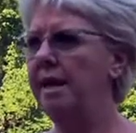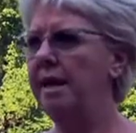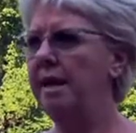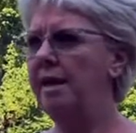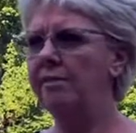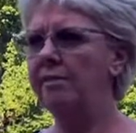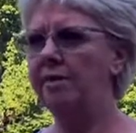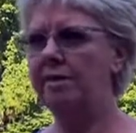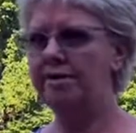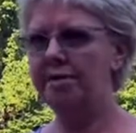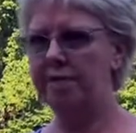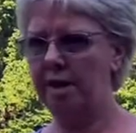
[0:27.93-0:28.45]

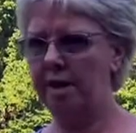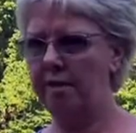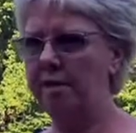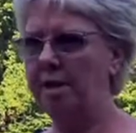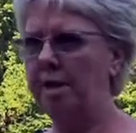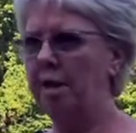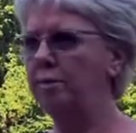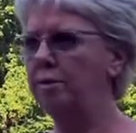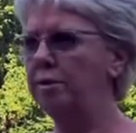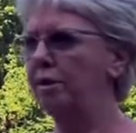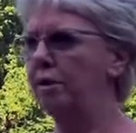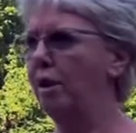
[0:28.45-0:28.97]
this
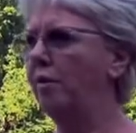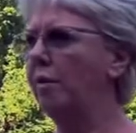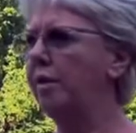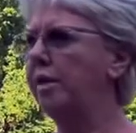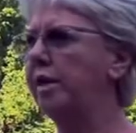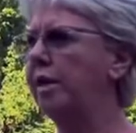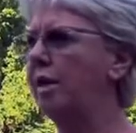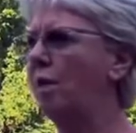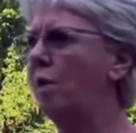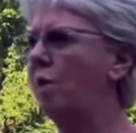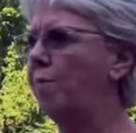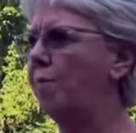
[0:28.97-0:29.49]
area was
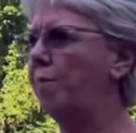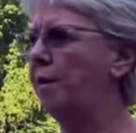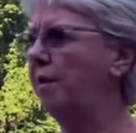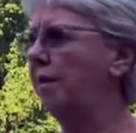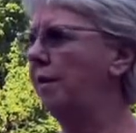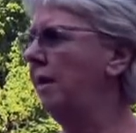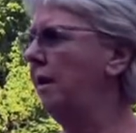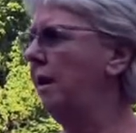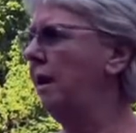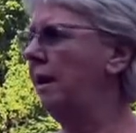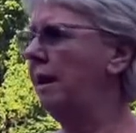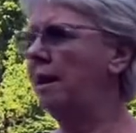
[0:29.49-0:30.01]
already
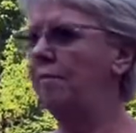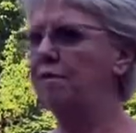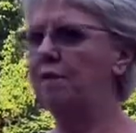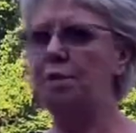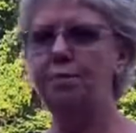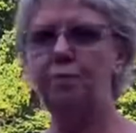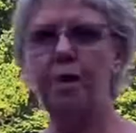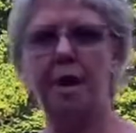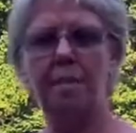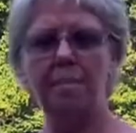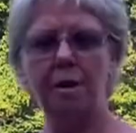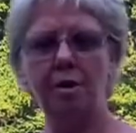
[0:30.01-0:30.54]
open. It
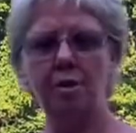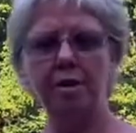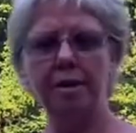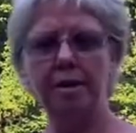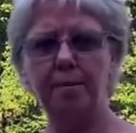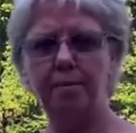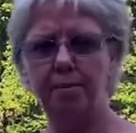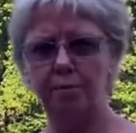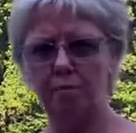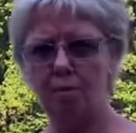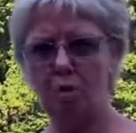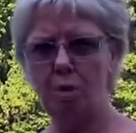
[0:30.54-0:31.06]
was
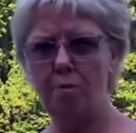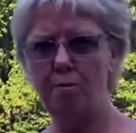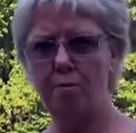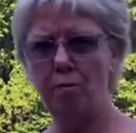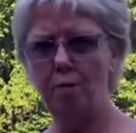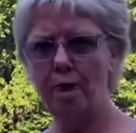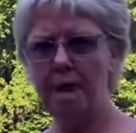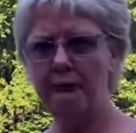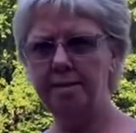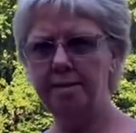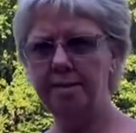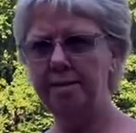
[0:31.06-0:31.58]
primarily brome
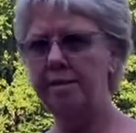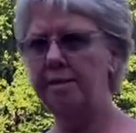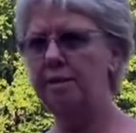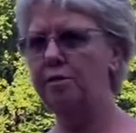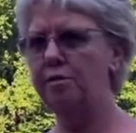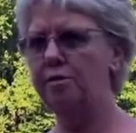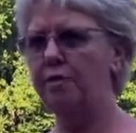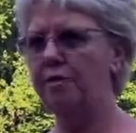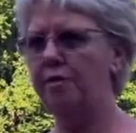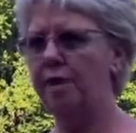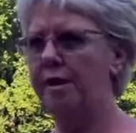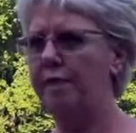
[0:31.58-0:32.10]
grass
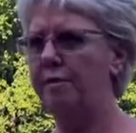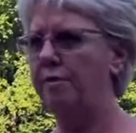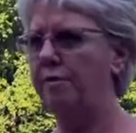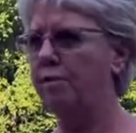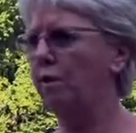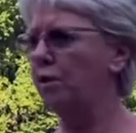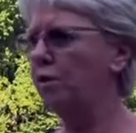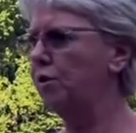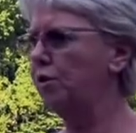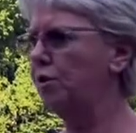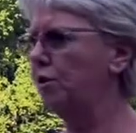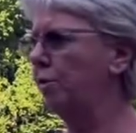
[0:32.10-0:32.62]
used for
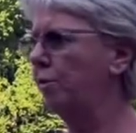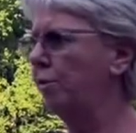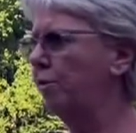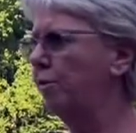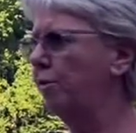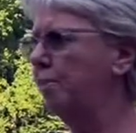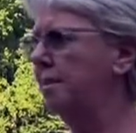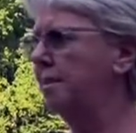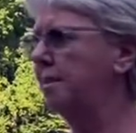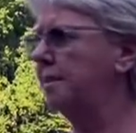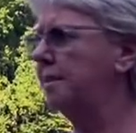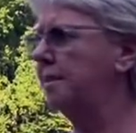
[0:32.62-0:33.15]
agricultural
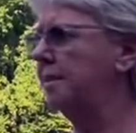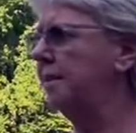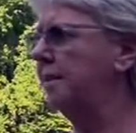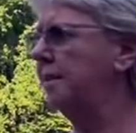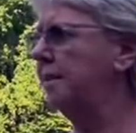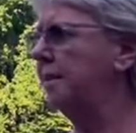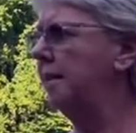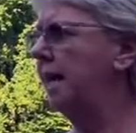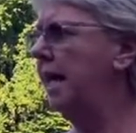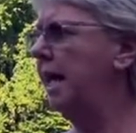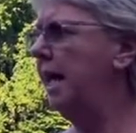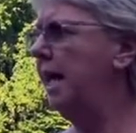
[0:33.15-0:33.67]

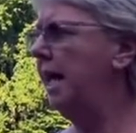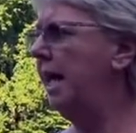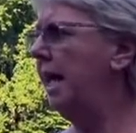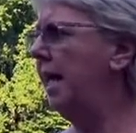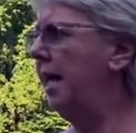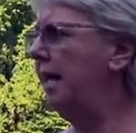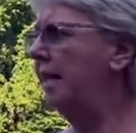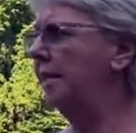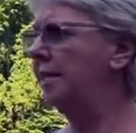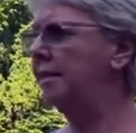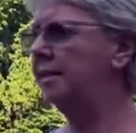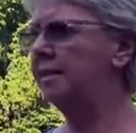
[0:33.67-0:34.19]
purposes.
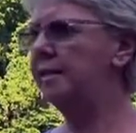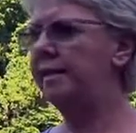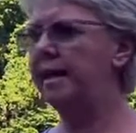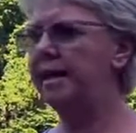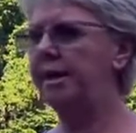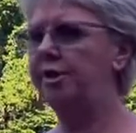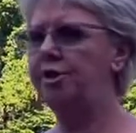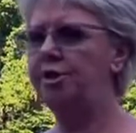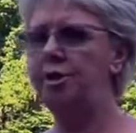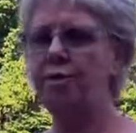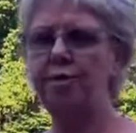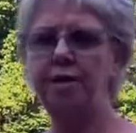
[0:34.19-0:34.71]
And then
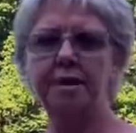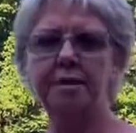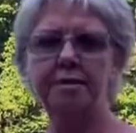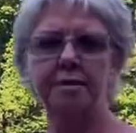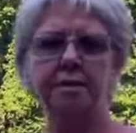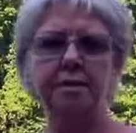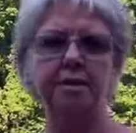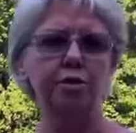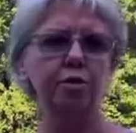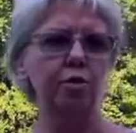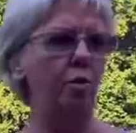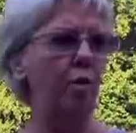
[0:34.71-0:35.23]
in
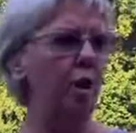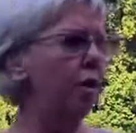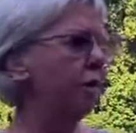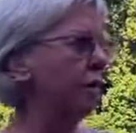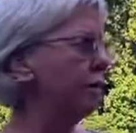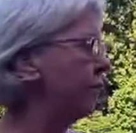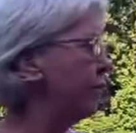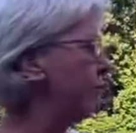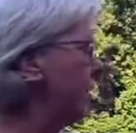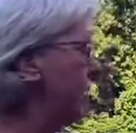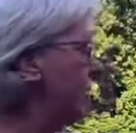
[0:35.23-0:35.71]
2012, we